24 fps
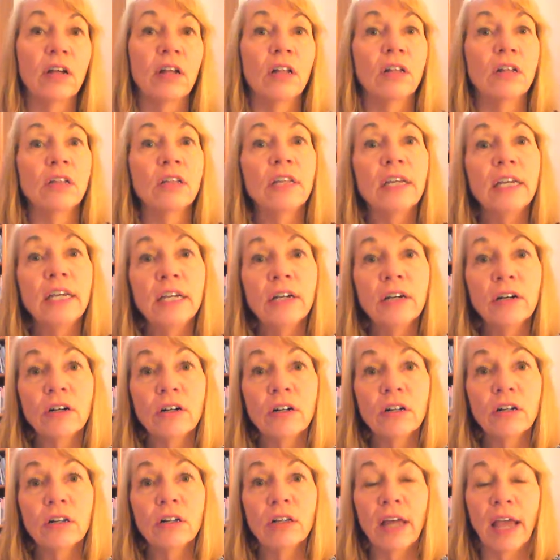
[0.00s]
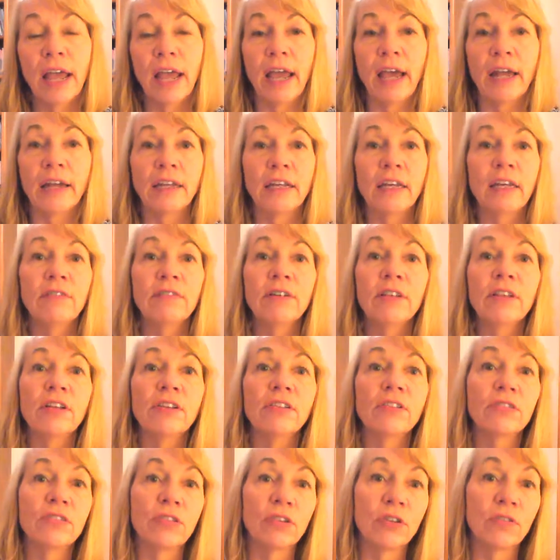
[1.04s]
legal, and even the
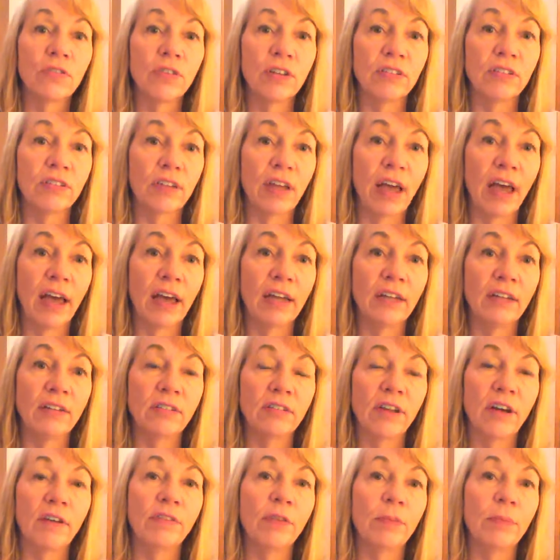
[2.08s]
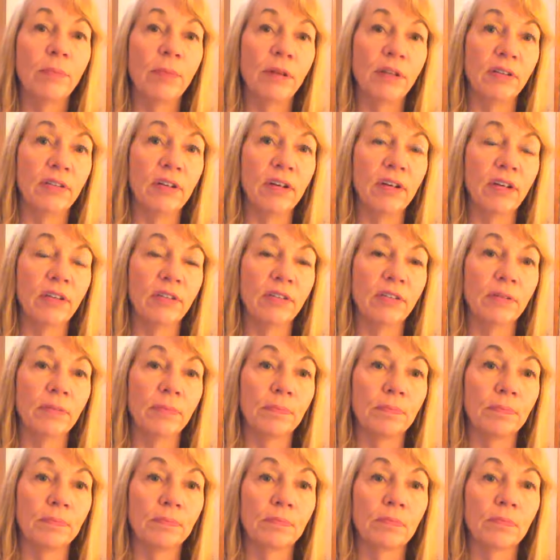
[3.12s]
service sides of the business.
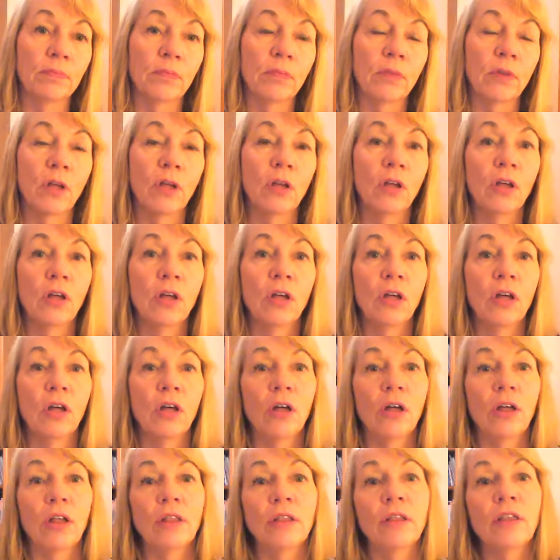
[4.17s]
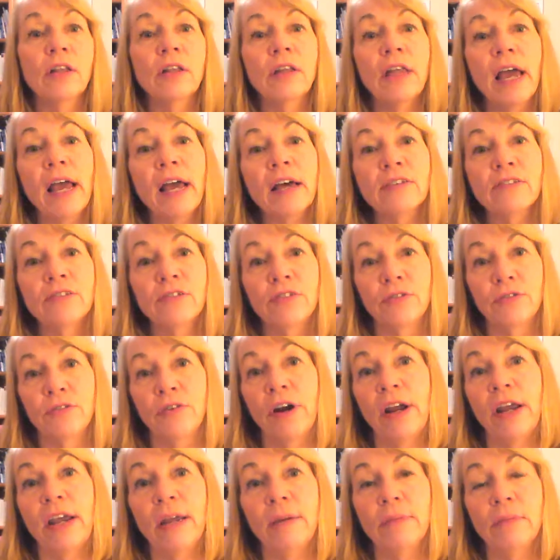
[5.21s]
The last
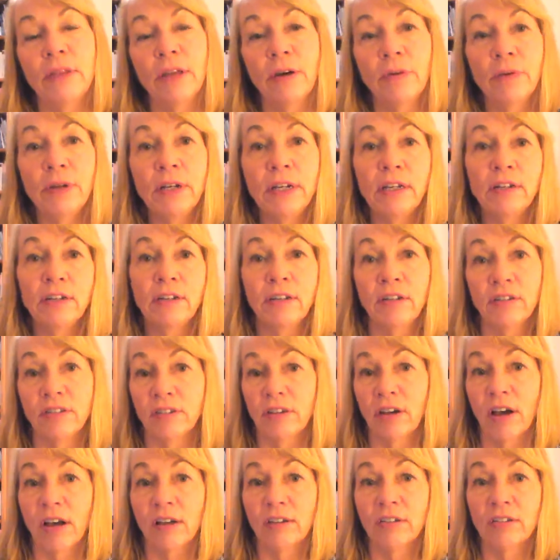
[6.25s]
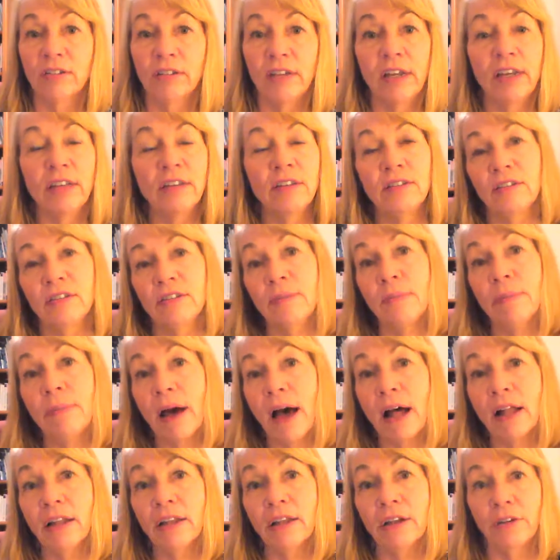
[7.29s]
frame that we need to discuss is the
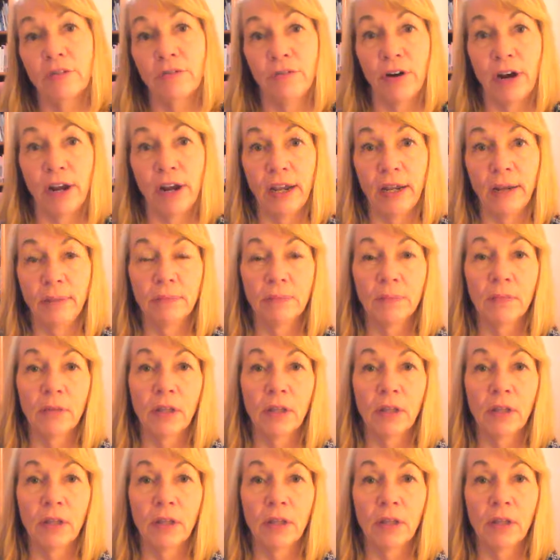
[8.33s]
symbolic frame.